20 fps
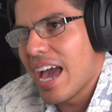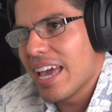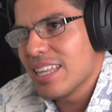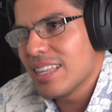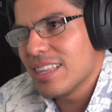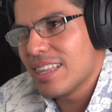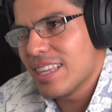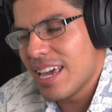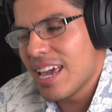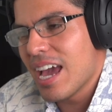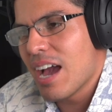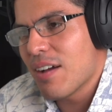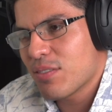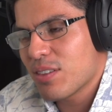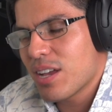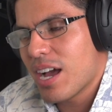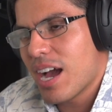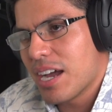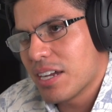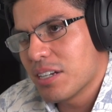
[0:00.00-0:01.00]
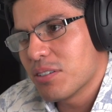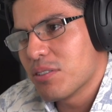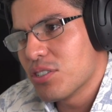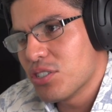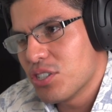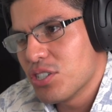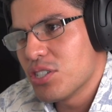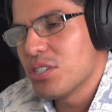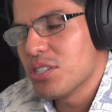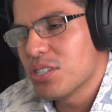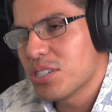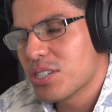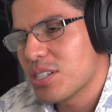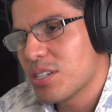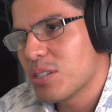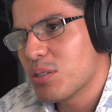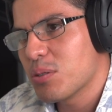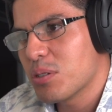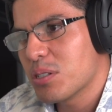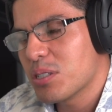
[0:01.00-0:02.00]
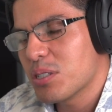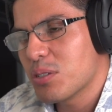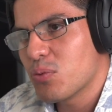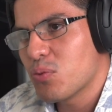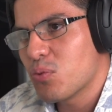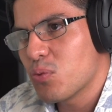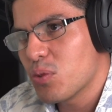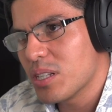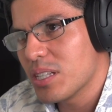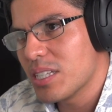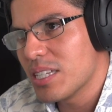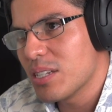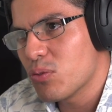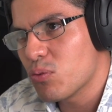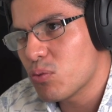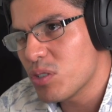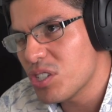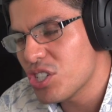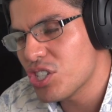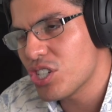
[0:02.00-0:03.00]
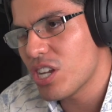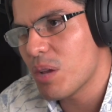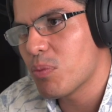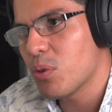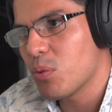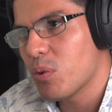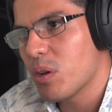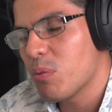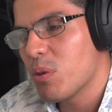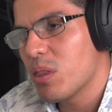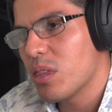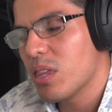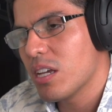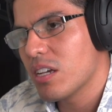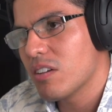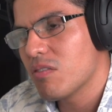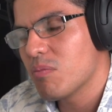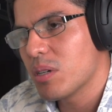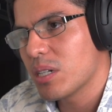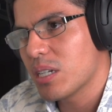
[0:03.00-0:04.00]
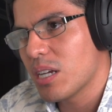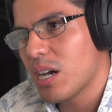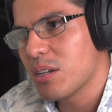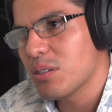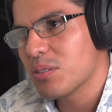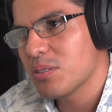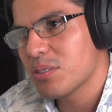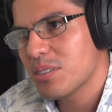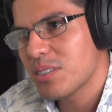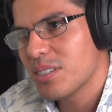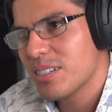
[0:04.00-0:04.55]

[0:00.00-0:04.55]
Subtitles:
they have to hire a genius in order to really reshape the way we think of McDonald's.